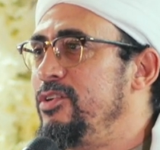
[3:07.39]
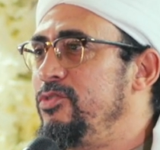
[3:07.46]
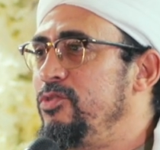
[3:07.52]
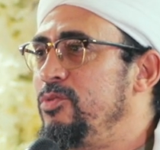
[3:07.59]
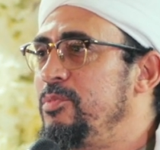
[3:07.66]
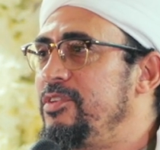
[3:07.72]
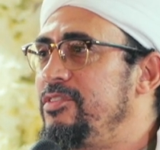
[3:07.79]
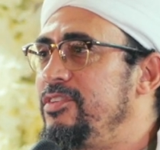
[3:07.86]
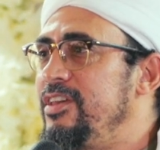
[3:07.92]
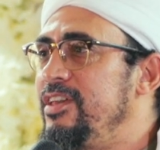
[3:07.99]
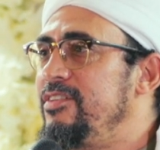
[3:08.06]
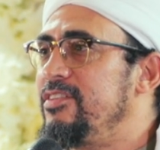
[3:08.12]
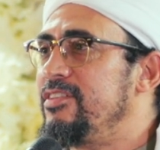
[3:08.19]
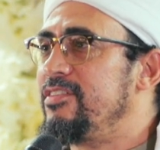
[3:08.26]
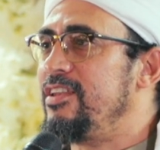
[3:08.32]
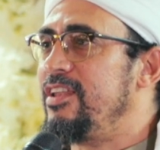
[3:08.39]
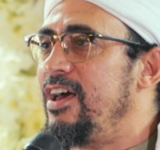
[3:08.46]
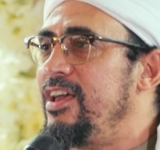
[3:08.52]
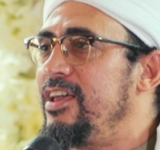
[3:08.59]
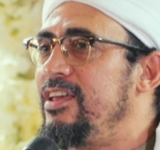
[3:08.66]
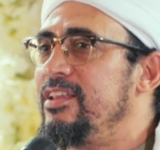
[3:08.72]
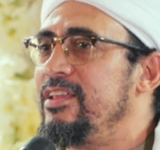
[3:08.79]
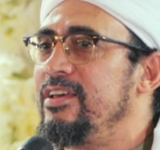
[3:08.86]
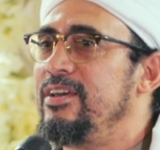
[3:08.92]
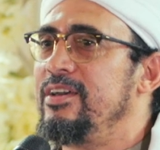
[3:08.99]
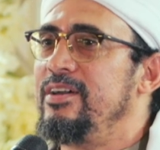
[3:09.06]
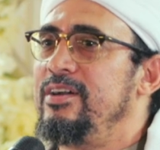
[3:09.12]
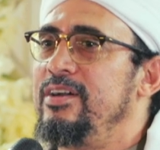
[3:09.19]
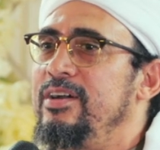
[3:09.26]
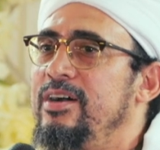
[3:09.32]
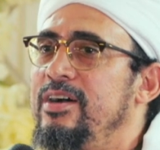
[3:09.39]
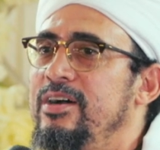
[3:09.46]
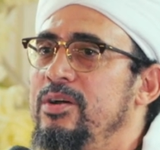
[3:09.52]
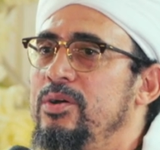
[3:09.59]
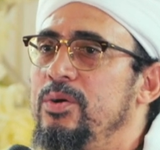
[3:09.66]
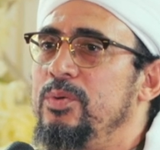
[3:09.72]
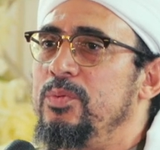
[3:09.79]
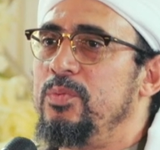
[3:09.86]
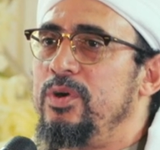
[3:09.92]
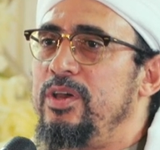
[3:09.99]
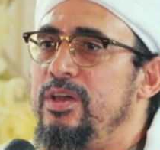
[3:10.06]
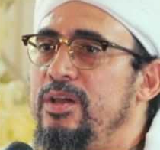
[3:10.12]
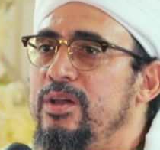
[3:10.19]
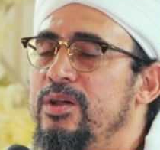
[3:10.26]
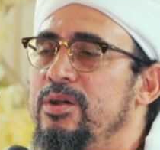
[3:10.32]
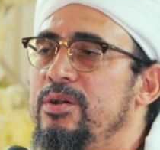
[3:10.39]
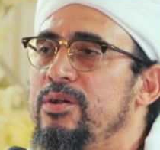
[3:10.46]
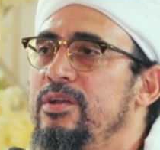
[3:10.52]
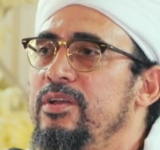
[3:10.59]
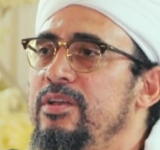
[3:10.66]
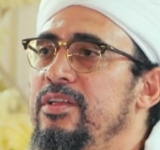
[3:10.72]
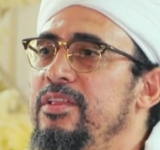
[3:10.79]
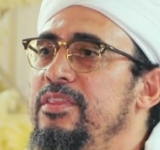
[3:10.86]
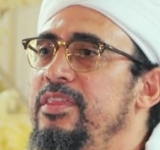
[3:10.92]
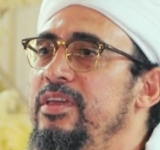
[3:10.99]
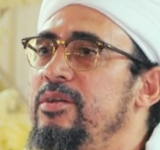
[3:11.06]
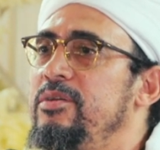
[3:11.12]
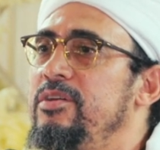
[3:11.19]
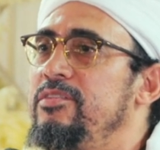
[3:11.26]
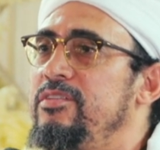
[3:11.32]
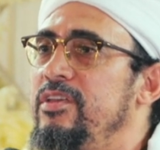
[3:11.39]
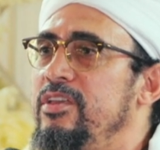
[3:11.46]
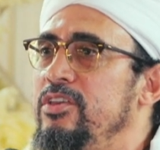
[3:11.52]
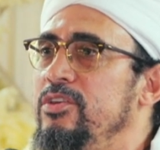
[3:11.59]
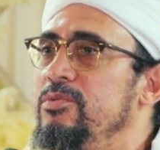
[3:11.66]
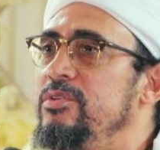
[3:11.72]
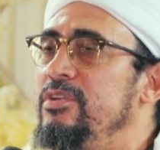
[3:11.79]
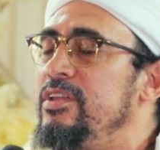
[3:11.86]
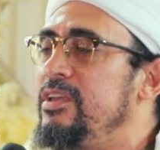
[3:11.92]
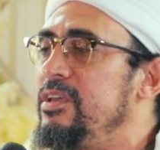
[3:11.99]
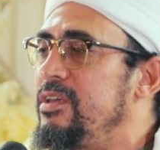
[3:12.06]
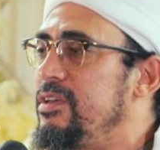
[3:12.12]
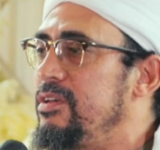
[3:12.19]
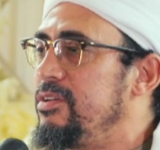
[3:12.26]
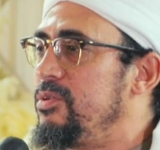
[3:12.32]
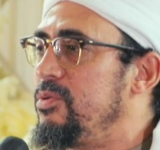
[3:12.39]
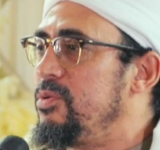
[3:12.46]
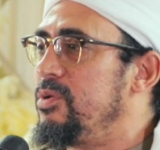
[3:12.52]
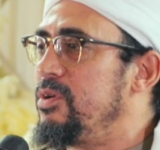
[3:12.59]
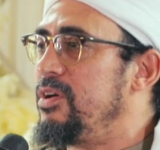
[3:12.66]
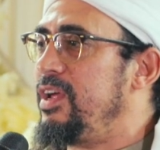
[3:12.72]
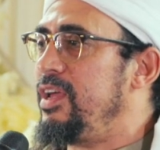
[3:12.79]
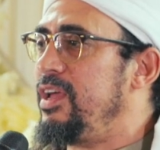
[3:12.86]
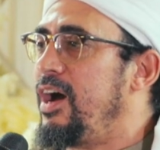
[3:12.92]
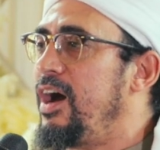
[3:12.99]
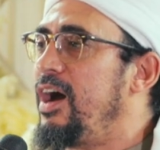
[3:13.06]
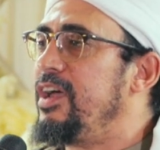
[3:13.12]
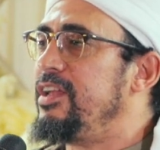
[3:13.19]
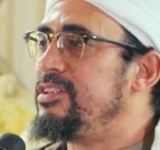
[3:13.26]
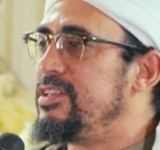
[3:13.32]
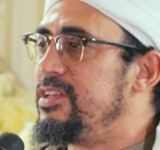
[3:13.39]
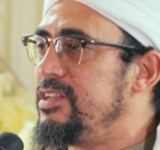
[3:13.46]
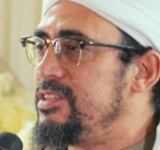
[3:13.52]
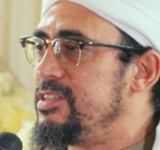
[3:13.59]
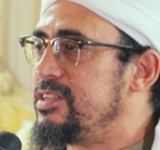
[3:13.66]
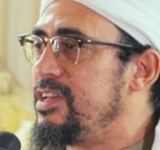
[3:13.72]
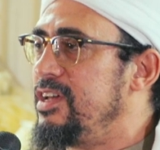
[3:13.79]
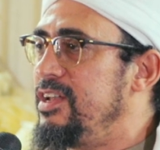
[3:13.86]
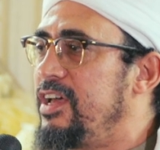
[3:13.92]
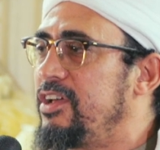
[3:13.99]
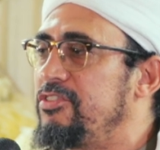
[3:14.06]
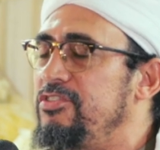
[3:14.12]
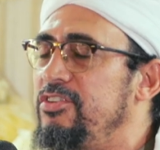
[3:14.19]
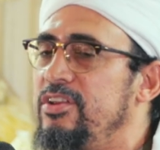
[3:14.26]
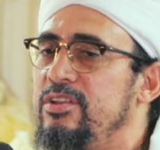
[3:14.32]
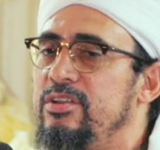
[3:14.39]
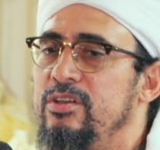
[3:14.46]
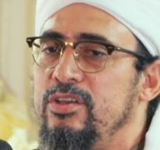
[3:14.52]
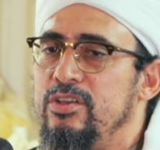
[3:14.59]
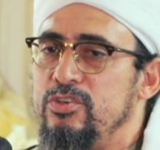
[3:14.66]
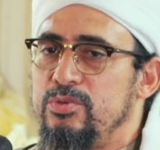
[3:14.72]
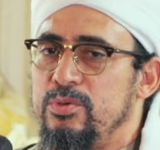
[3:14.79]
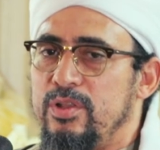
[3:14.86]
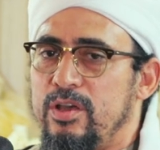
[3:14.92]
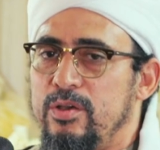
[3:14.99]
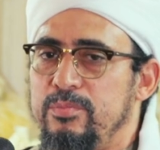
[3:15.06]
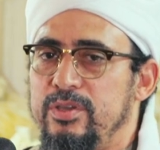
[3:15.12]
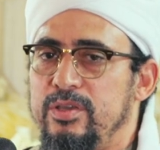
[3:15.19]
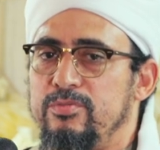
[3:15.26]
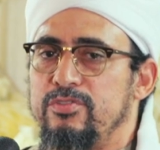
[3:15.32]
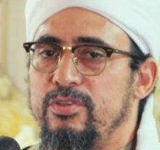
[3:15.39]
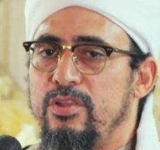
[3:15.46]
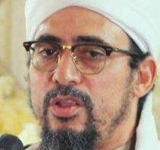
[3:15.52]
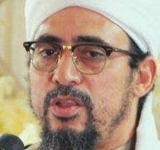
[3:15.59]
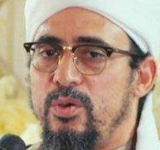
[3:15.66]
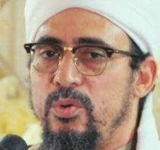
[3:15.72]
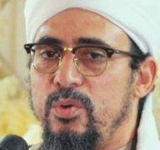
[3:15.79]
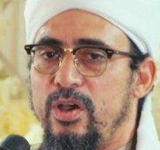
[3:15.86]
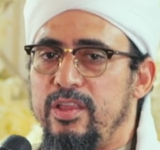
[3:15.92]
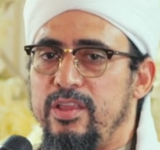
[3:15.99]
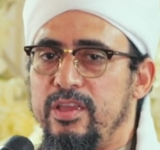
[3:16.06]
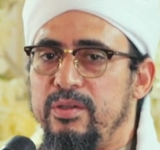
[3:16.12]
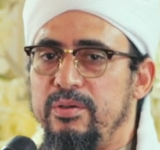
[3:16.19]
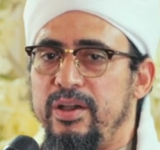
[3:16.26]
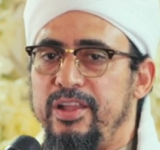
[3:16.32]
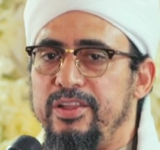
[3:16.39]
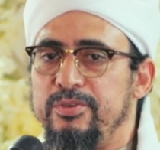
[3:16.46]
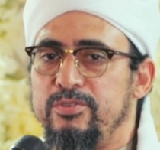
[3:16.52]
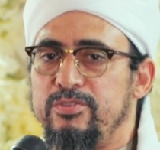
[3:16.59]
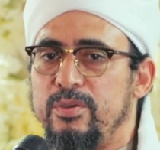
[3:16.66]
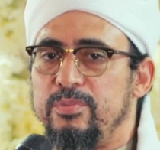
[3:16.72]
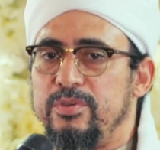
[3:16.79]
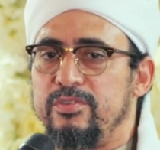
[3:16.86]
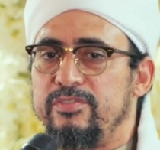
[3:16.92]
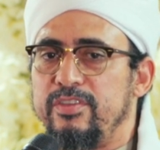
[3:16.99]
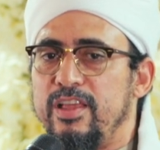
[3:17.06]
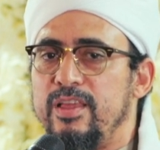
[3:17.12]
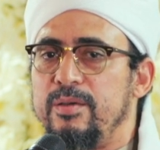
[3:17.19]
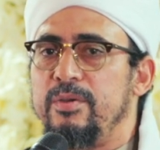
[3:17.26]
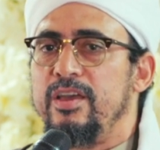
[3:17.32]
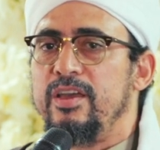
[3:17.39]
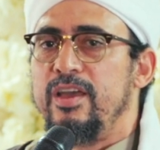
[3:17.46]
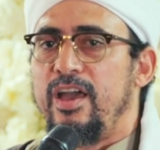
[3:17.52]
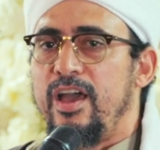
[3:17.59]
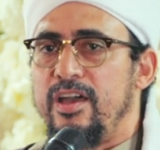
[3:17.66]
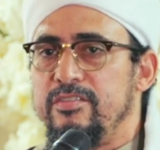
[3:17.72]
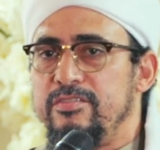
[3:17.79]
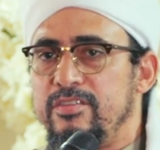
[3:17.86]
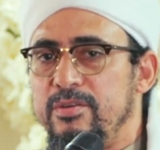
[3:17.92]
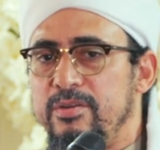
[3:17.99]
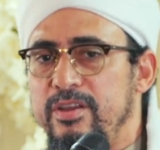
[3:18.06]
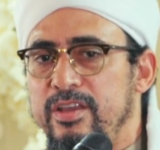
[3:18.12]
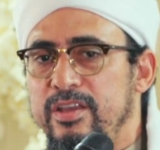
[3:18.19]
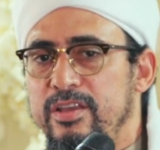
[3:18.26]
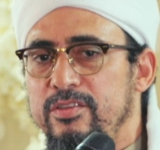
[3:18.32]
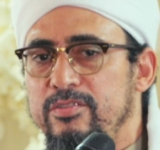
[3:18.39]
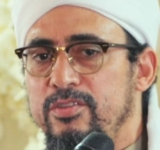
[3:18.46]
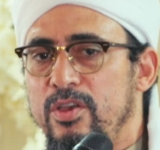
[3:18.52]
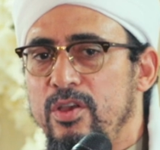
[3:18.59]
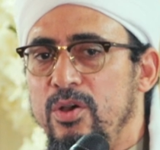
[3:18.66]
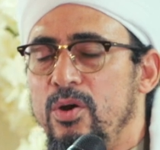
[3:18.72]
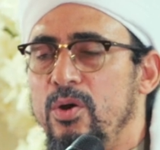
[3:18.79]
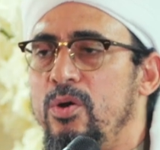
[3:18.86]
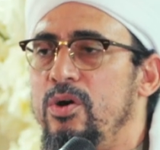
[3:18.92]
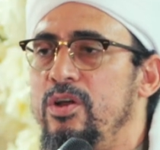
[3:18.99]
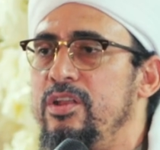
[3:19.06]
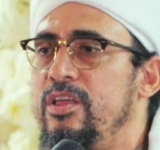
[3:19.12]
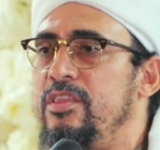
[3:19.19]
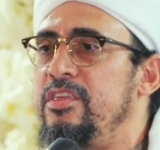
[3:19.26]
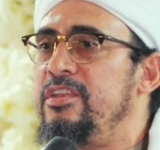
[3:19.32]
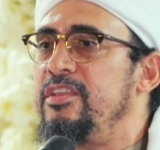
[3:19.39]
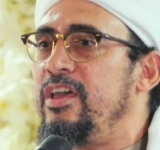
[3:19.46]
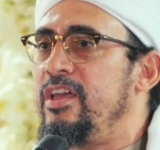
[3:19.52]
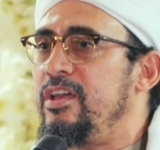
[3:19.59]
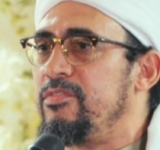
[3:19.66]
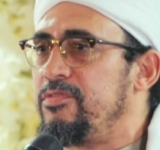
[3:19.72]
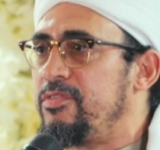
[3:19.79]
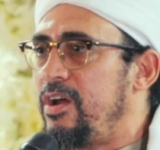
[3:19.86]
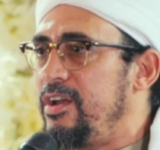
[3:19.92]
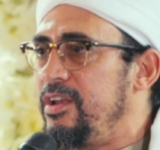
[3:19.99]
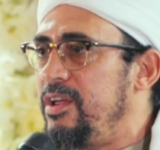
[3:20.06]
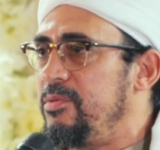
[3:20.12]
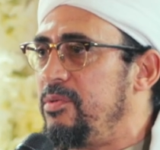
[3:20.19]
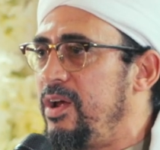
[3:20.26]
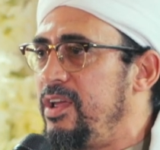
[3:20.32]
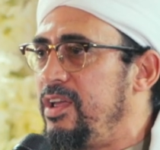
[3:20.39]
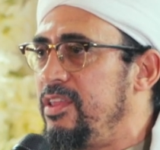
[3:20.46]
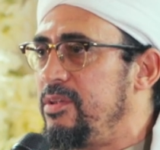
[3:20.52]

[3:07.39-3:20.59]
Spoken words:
Jumu'ah's eve is a night where there is a unique or a heightened connection to al-Habib sallallahu alayhi wa alayhi wa sallam, as there is on the day of Friday, right?